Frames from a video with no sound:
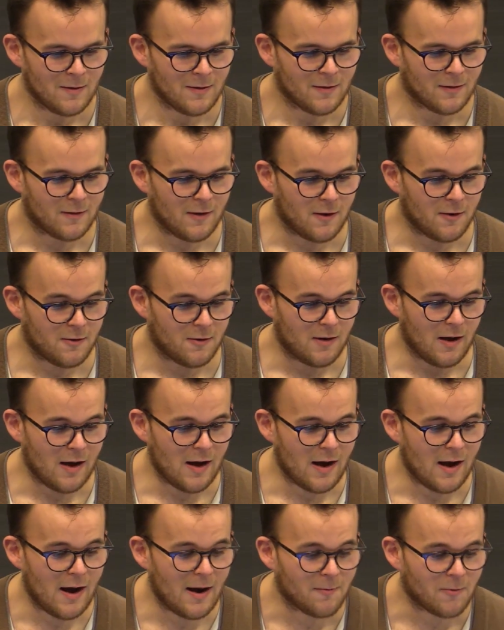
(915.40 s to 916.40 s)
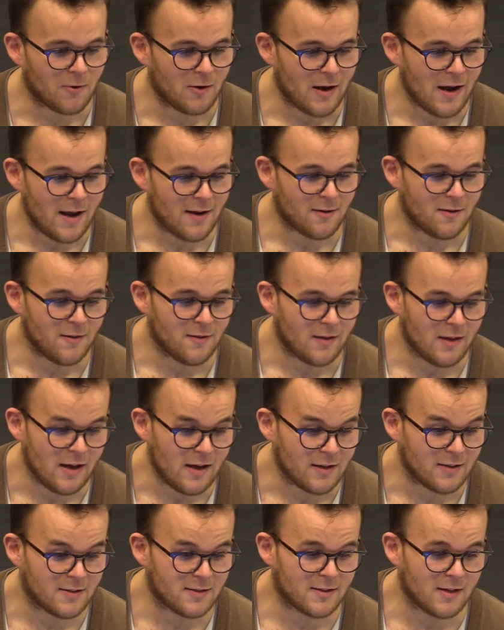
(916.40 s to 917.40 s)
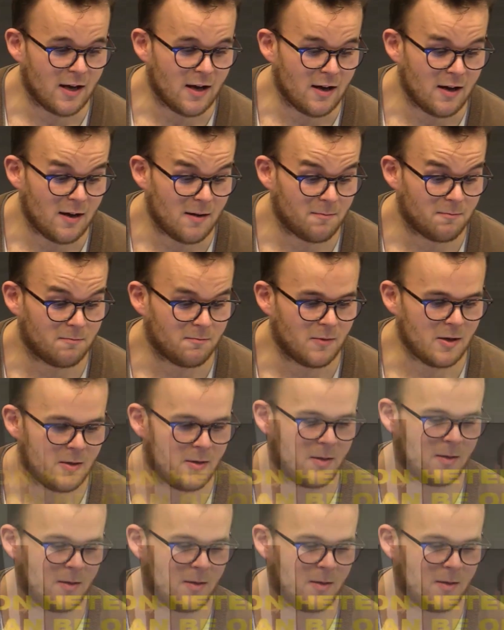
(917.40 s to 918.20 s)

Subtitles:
So I'm going to end on this. I'm